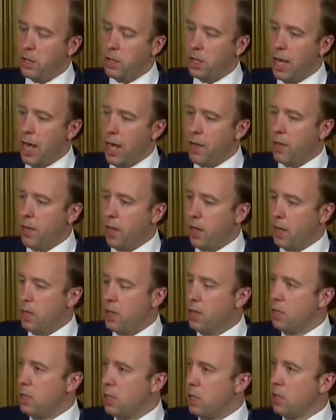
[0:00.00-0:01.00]
to get that
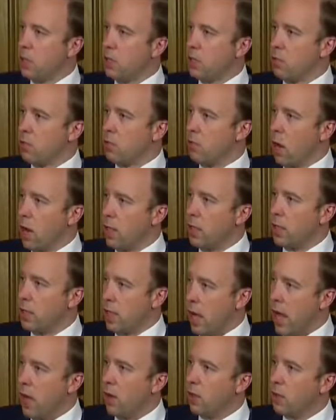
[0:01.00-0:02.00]
incidence right
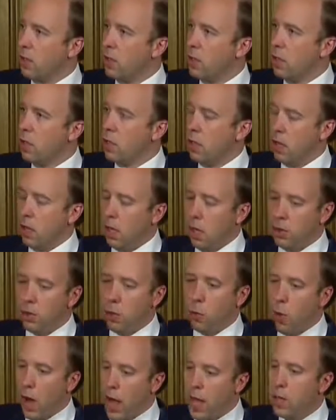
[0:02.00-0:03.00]
down. And
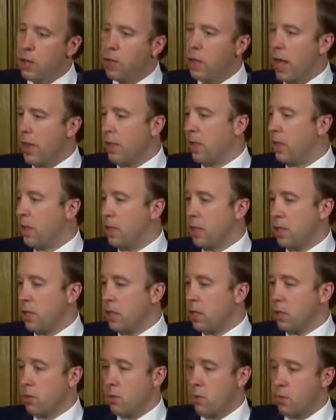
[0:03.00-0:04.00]
the way you get the
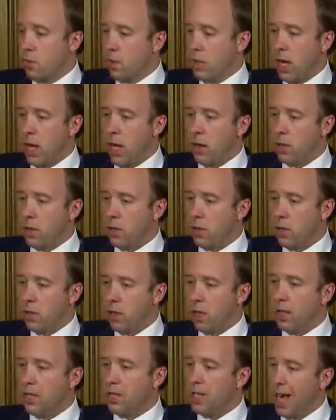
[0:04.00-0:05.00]
incidence down,
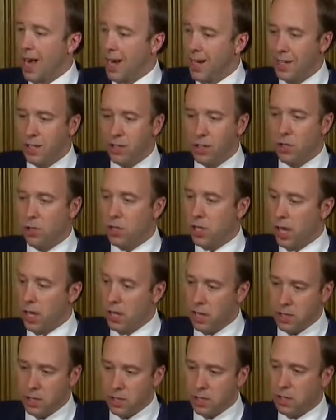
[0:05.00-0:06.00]
exactly as you
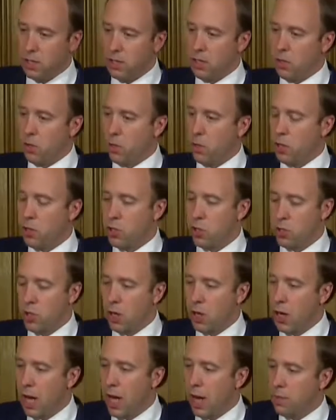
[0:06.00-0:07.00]
say, it is, the questions
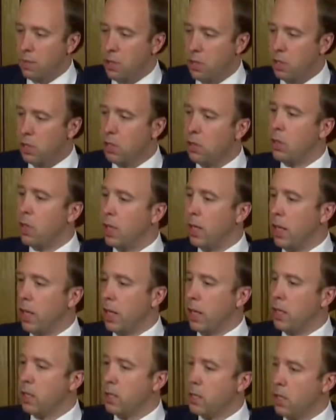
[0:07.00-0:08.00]
are absolutely
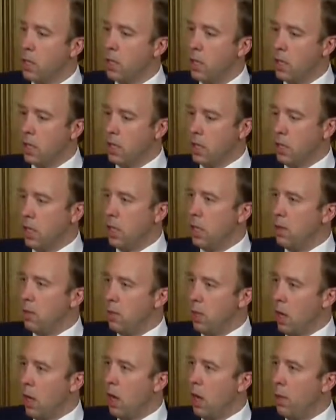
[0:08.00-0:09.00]
linked, is to keep
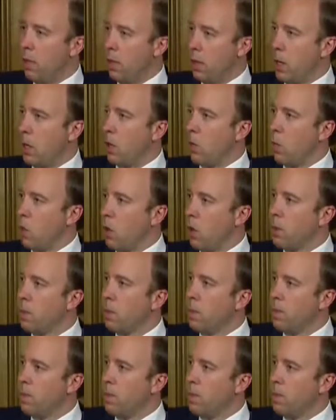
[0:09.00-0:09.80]
the R below one.